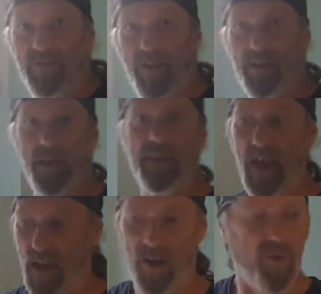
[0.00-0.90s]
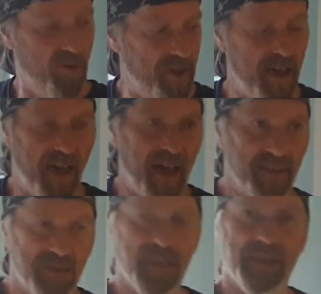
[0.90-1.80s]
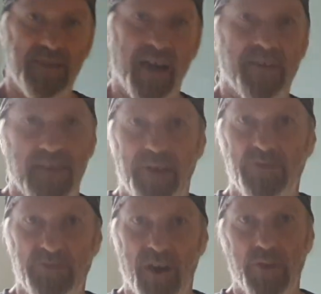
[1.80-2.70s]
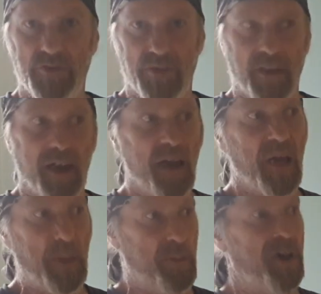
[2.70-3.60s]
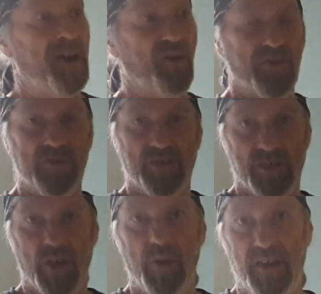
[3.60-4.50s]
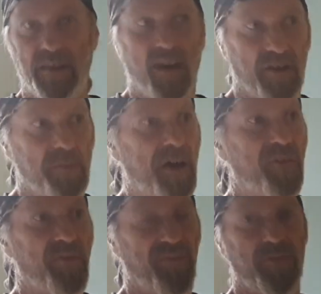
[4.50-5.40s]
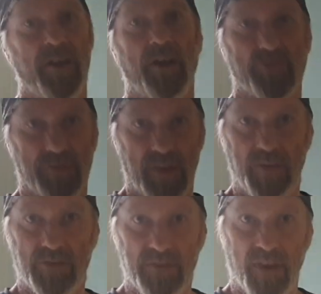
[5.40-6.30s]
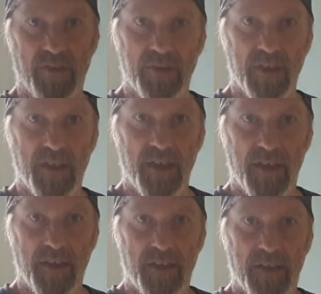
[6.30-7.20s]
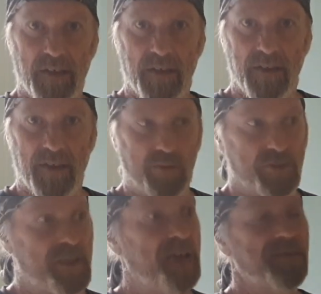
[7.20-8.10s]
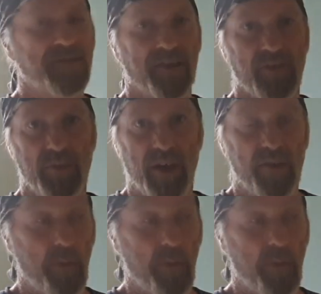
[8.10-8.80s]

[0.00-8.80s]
Right? Yeah, all right, it had 68,000 miles on it, but it looked as though it had done about 300,000 miles. No. There was dents everywhere.